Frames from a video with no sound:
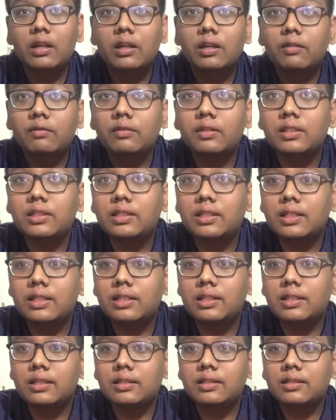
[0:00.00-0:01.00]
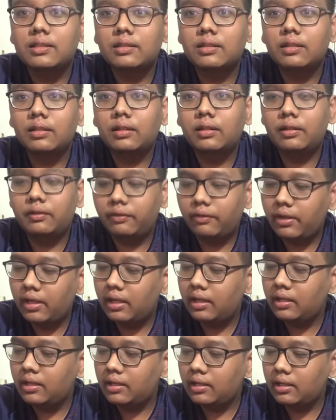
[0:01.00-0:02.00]
which is a
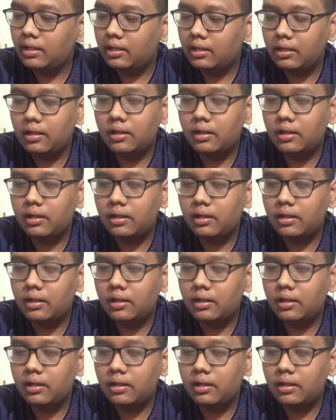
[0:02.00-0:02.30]
very